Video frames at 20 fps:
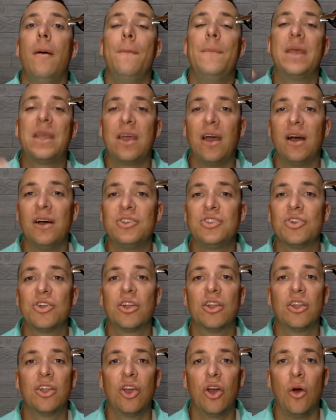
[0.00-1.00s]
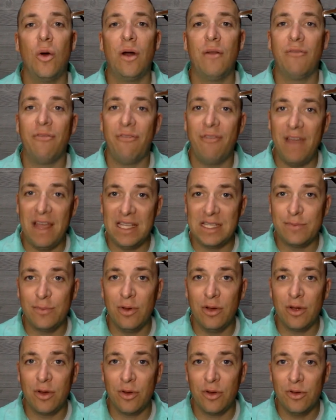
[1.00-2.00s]
because you're going to go on
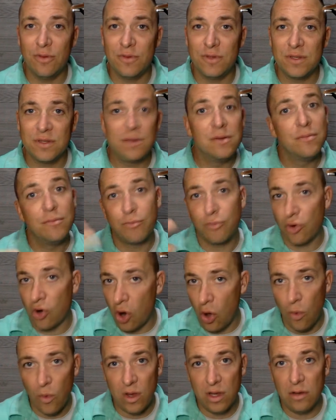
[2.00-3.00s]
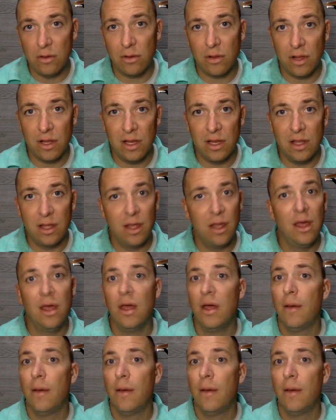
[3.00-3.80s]
Facebook groups, Pro Window Cleaning,